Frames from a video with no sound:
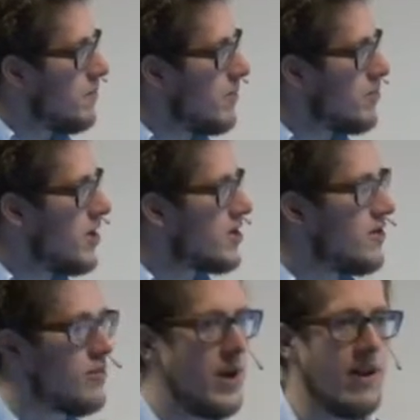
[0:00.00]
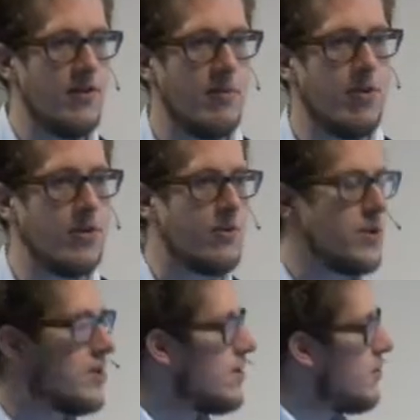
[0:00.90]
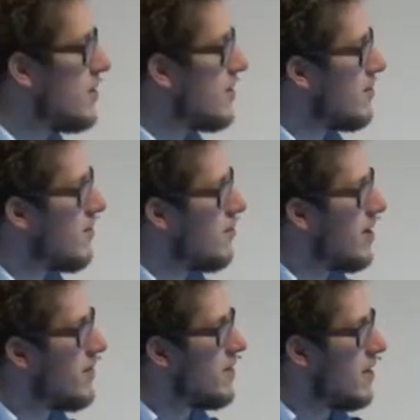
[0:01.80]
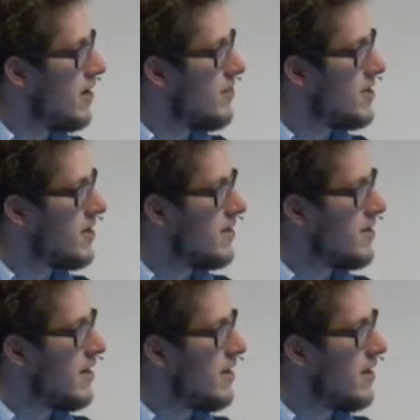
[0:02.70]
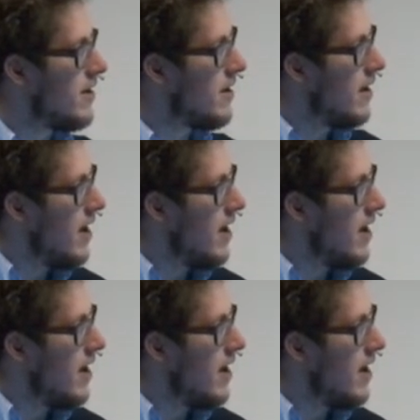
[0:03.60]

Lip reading: the production of weekly reports, which some of you may have seen, and I'll mention these again in the end.